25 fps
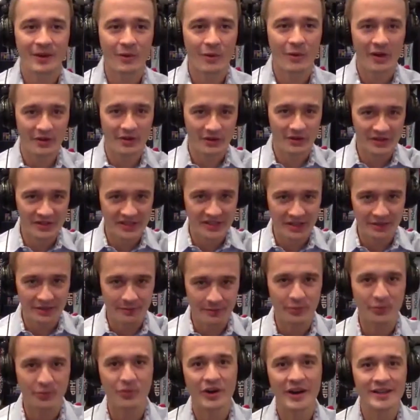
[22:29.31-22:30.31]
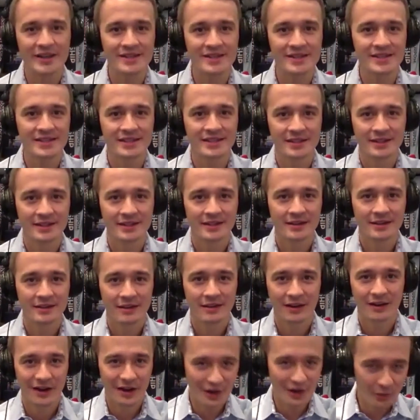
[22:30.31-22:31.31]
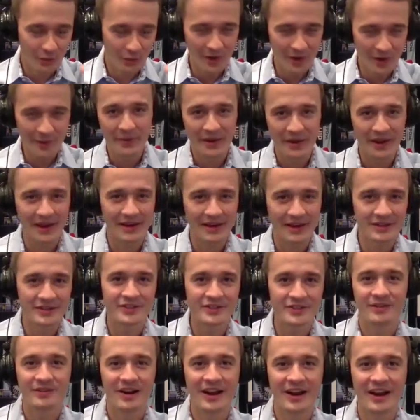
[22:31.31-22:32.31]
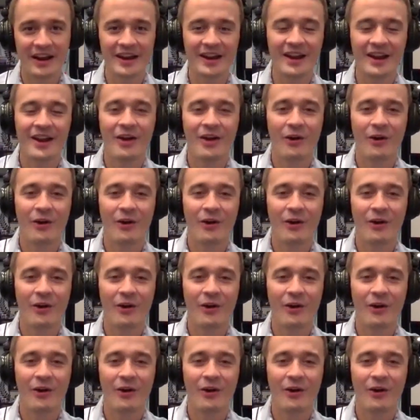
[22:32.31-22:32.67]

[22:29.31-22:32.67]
whether it's in print on a web page, right?